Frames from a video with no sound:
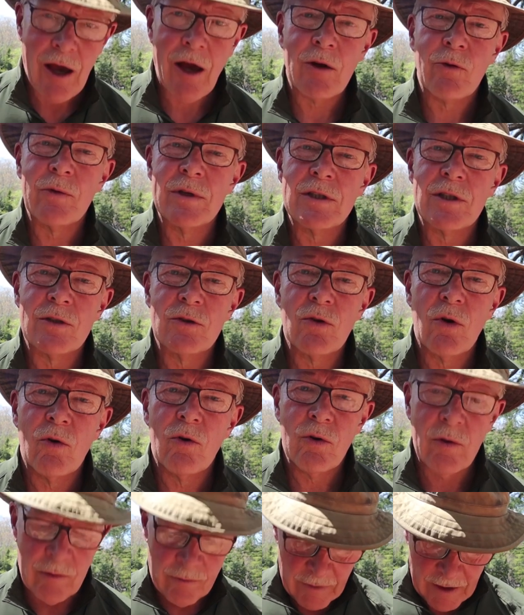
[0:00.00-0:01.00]
calories in
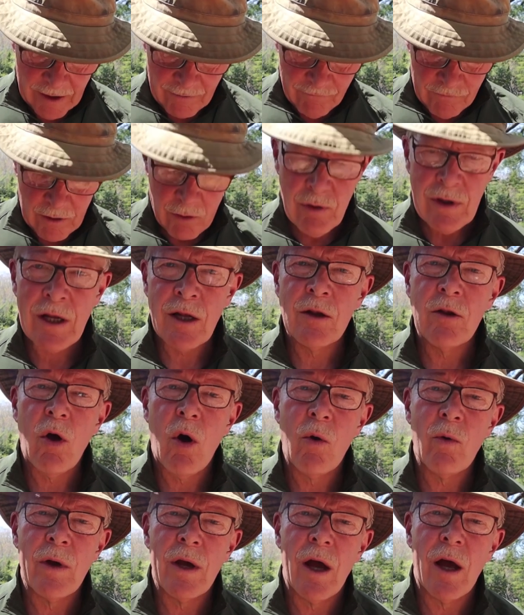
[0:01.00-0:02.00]
total. Very
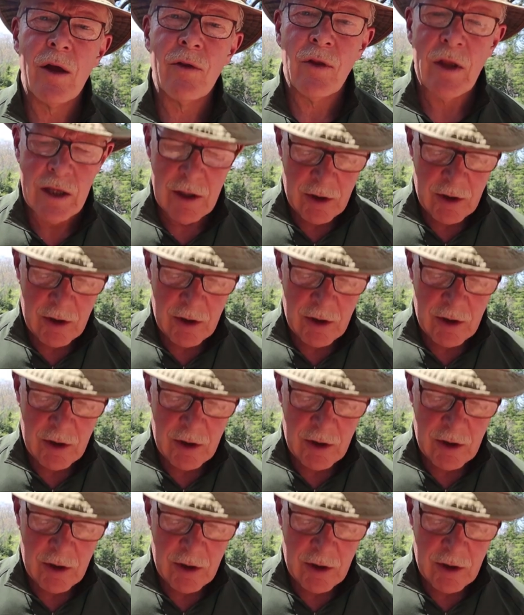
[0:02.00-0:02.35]
low on